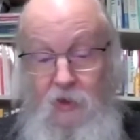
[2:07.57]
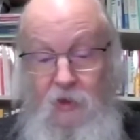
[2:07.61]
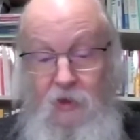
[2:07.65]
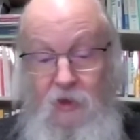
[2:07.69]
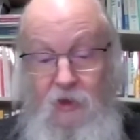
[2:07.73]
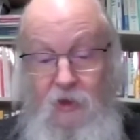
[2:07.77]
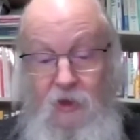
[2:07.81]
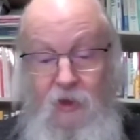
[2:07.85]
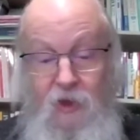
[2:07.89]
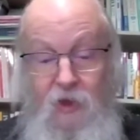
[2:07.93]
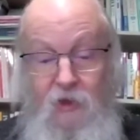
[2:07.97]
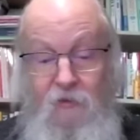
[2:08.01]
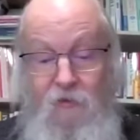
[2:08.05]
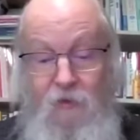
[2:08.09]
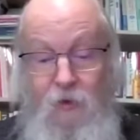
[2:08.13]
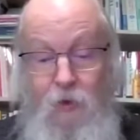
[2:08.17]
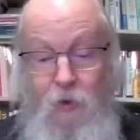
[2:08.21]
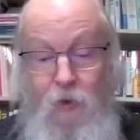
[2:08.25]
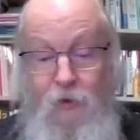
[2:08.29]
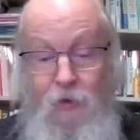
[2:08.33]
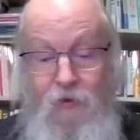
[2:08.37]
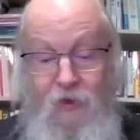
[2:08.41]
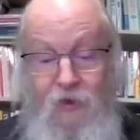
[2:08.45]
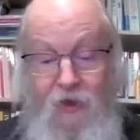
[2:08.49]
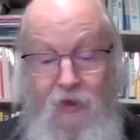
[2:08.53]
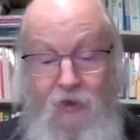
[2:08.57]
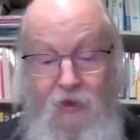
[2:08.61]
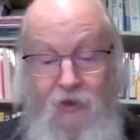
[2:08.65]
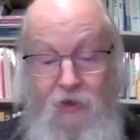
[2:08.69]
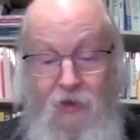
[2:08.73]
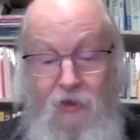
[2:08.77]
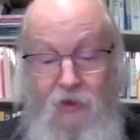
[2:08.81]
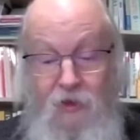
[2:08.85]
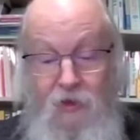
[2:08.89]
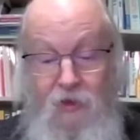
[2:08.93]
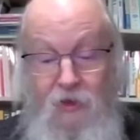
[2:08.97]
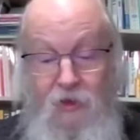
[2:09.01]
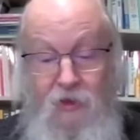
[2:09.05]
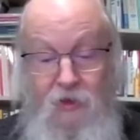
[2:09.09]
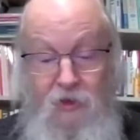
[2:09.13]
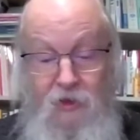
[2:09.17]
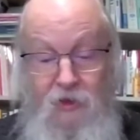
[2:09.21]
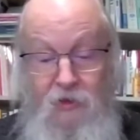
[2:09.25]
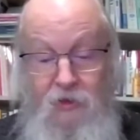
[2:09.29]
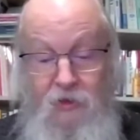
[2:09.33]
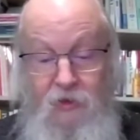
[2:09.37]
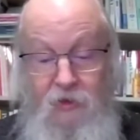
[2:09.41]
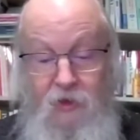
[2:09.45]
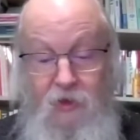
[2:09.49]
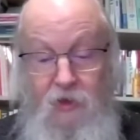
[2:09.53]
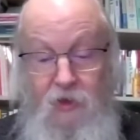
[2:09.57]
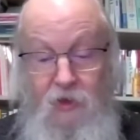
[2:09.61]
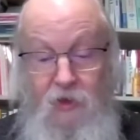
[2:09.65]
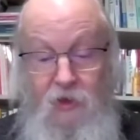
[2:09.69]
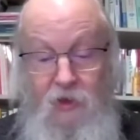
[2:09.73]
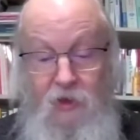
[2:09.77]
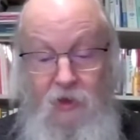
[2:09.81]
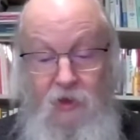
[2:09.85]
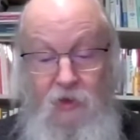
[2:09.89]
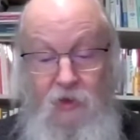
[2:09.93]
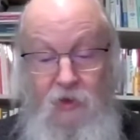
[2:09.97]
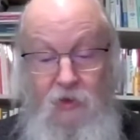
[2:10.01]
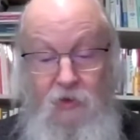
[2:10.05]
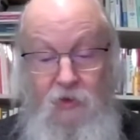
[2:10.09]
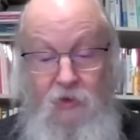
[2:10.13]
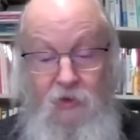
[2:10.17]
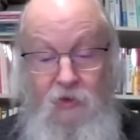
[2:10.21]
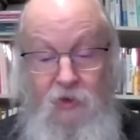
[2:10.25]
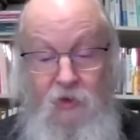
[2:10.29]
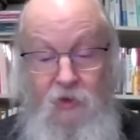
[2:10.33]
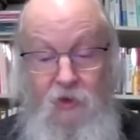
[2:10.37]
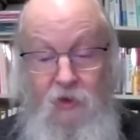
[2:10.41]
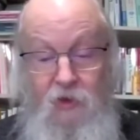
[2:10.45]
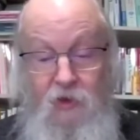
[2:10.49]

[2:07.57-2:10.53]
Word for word: The fourth factor is